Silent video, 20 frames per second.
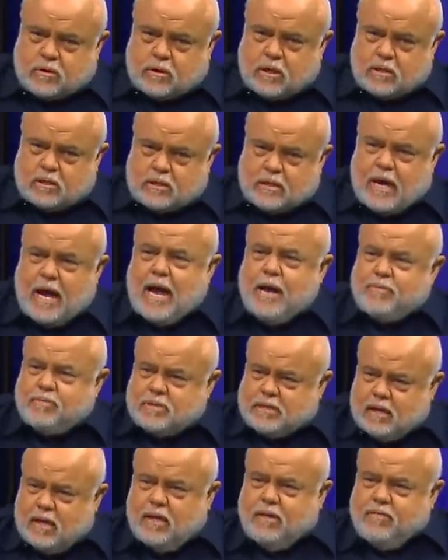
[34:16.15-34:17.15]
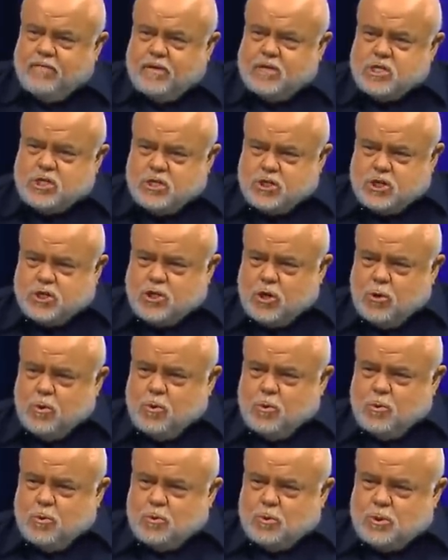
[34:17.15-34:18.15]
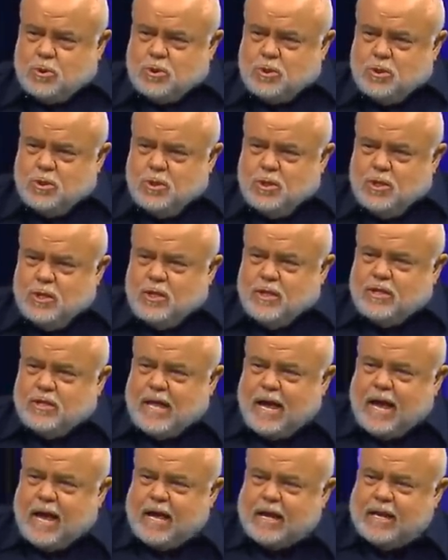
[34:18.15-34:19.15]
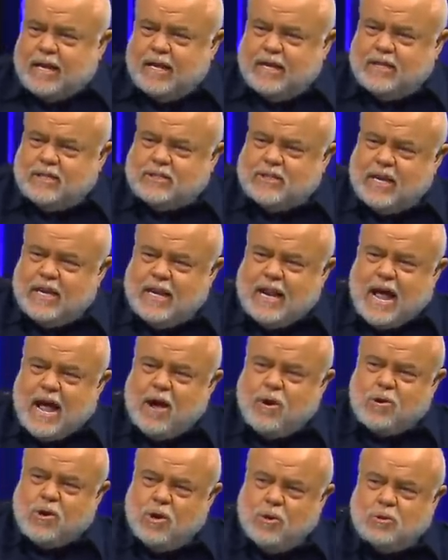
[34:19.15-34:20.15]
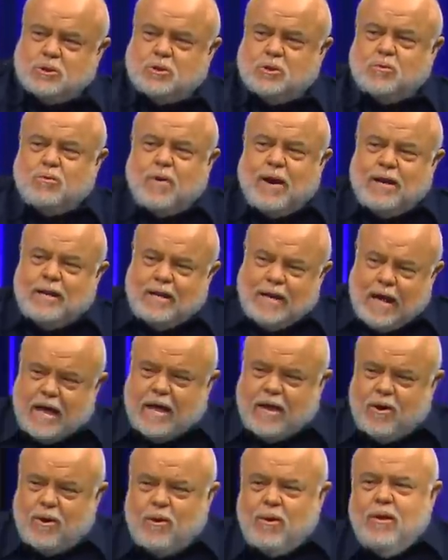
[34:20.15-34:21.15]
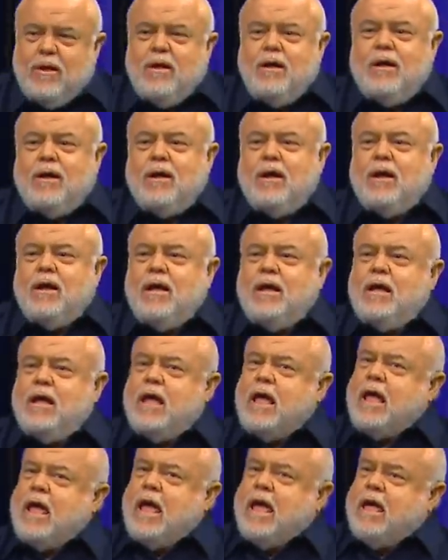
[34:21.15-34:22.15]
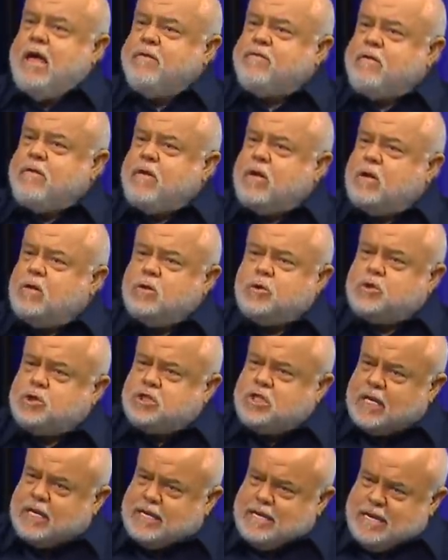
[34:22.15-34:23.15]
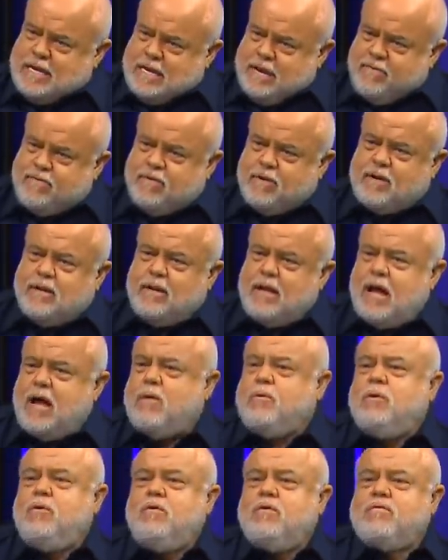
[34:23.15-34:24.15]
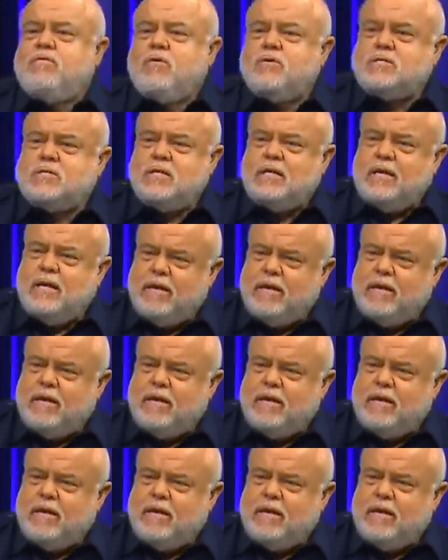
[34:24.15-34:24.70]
the top yeah. television shows that is in our culture right now yeah. Have significant Howard University